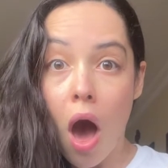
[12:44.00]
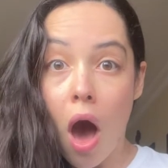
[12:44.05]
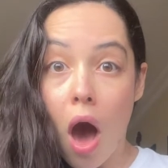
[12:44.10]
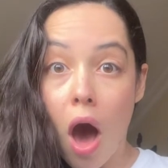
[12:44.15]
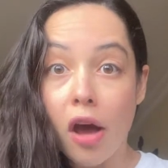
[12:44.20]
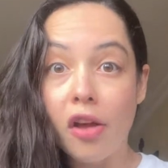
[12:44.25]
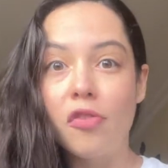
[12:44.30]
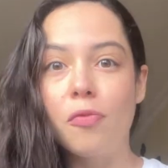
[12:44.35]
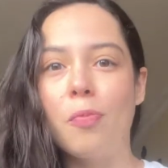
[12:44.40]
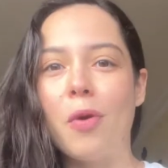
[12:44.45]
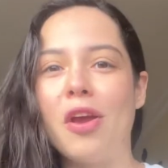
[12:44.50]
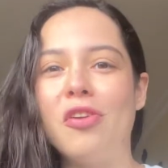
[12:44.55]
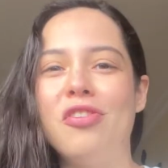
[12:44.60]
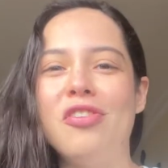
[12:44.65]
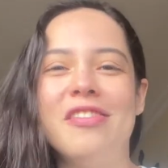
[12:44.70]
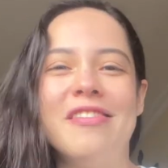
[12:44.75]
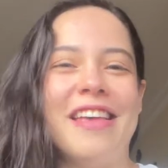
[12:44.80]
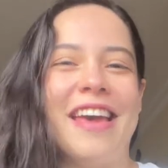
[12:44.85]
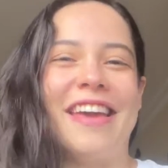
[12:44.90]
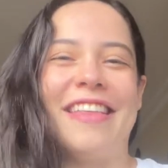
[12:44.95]

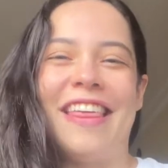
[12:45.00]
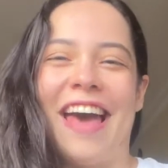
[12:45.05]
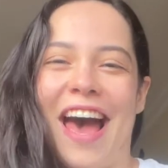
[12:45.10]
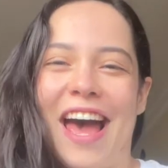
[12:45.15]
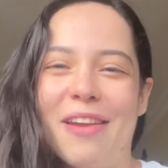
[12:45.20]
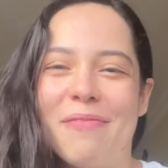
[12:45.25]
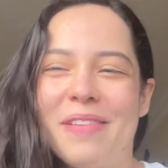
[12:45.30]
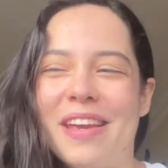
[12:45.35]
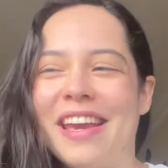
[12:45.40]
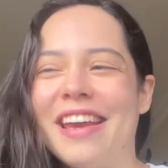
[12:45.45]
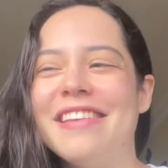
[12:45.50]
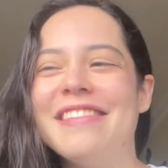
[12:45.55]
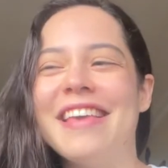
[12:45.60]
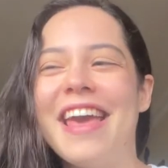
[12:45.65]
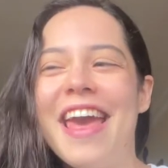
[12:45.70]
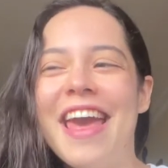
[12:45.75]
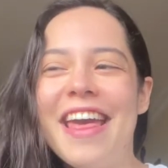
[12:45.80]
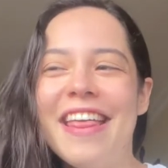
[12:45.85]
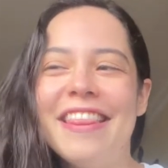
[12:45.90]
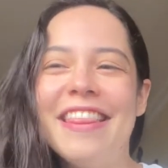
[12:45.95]
expressions like that because
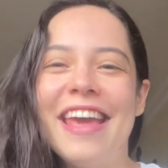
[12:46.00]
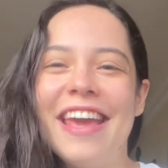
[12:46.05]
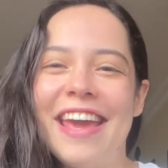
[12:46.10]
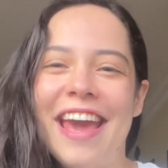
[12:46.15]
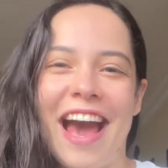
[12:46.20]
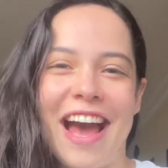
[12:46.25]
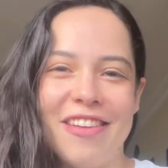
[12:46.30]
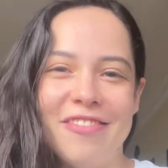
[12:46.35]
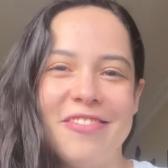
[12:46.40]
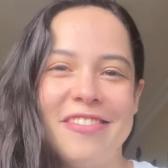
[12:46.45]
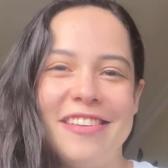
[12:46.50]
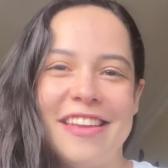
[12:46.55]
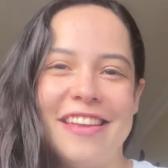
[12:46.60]
they catch the